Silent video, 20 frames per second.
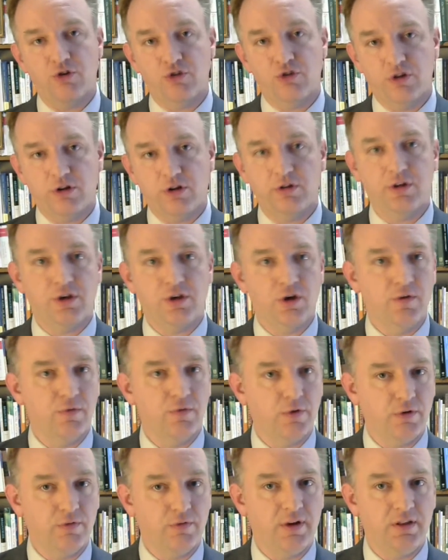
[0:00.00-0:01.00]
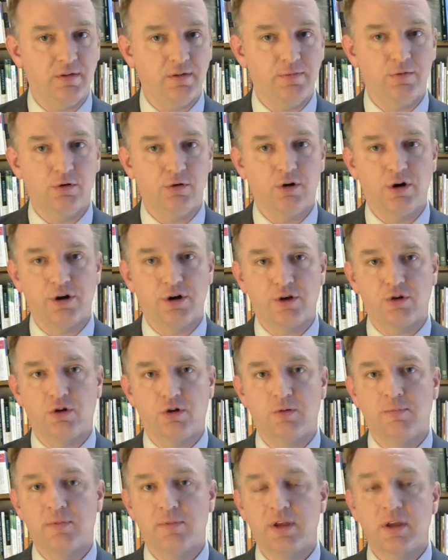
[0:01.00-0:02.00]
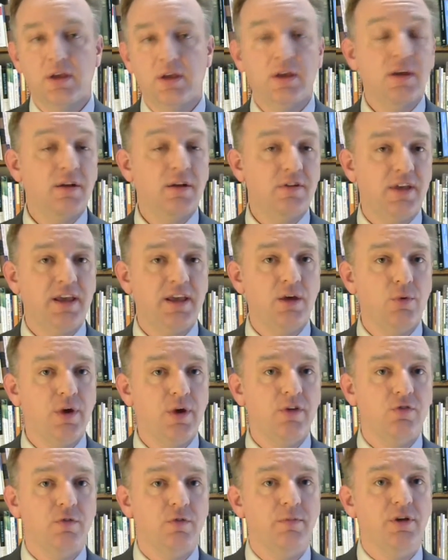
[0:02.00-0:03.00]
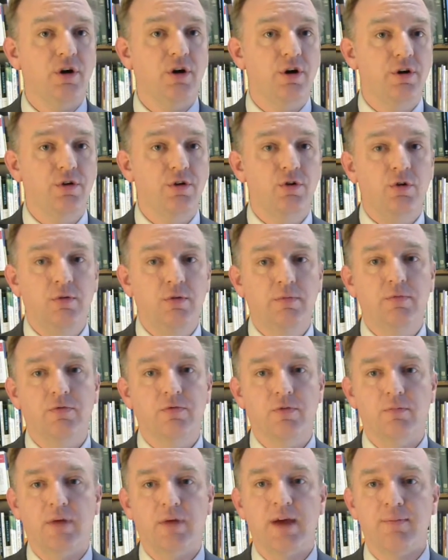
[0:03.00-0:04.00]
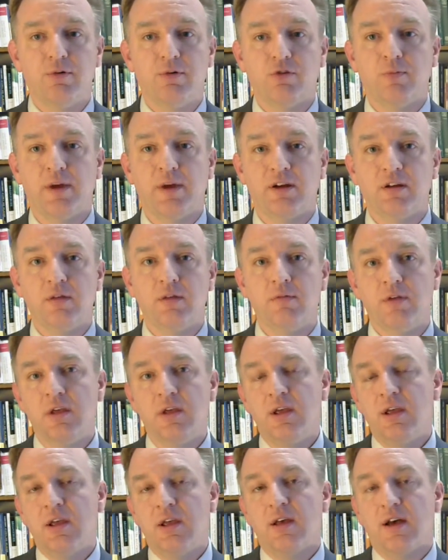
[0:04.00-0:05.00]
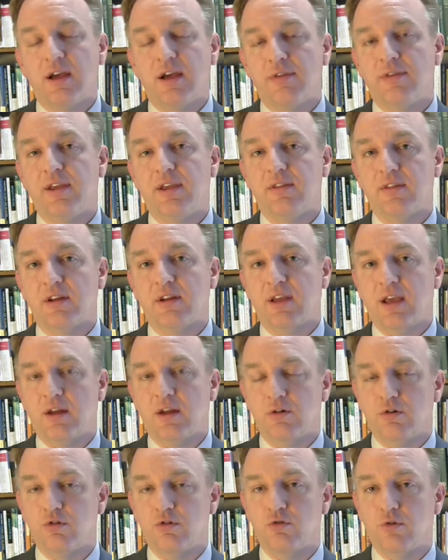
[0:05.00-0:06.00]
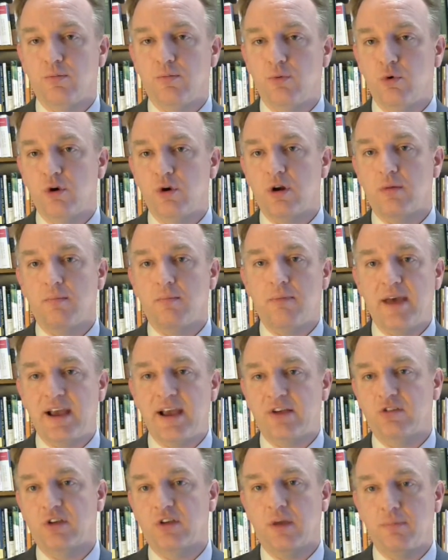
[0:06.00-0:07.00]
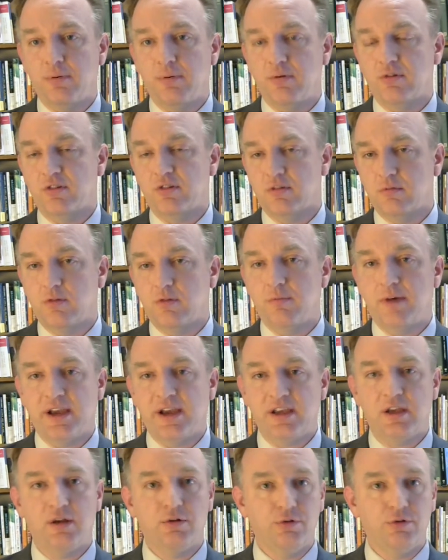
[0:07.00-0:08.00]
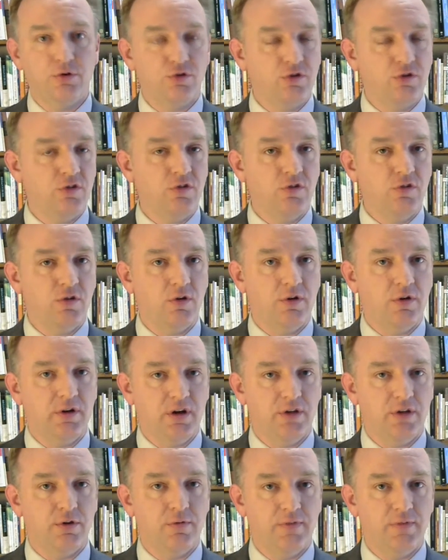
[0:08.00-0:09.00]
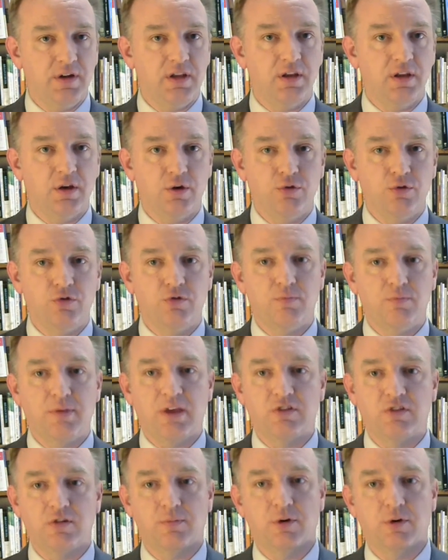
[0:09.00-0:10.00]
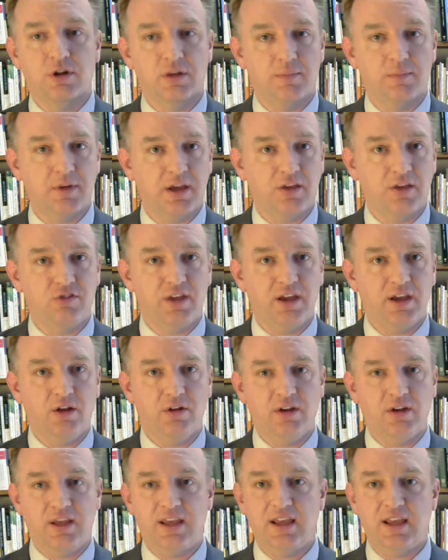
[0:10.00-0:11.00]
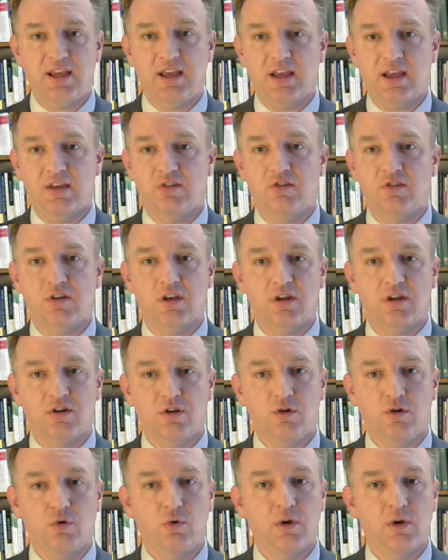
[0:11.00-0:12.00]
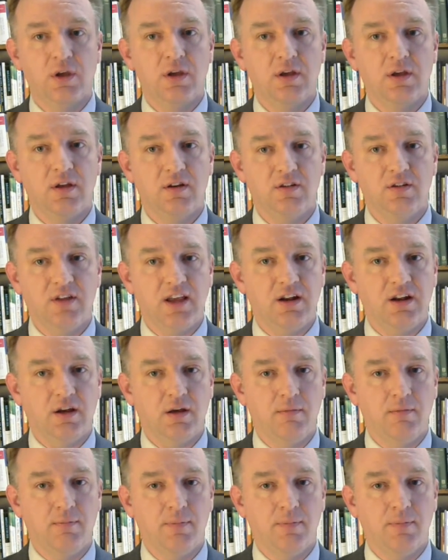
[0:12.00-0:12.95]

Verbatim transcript: you to click over and read the full article. Takeaways from the article: from my perspective, I think that Anders' report backs up some of my conclusions in other videos based upon the PayScale and AACNU data,